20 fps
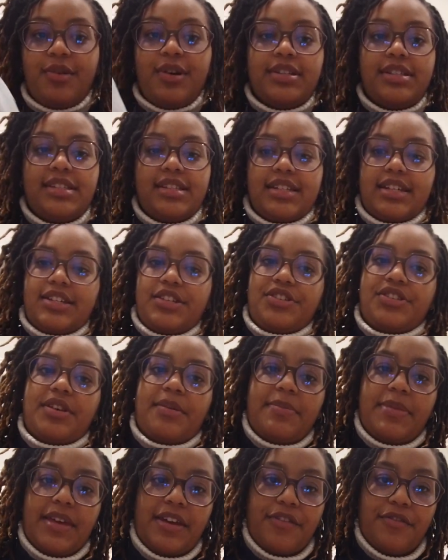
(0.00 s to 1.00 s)
stitched
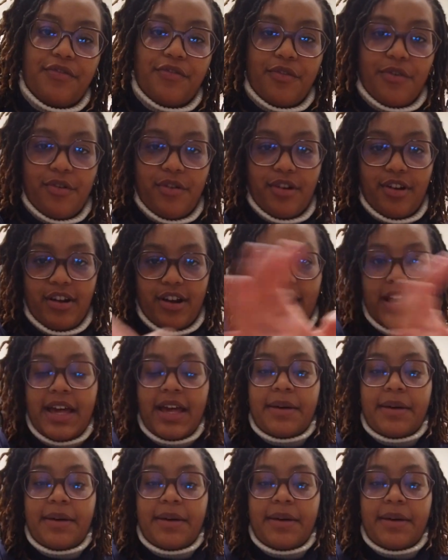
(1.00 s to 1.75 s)
something for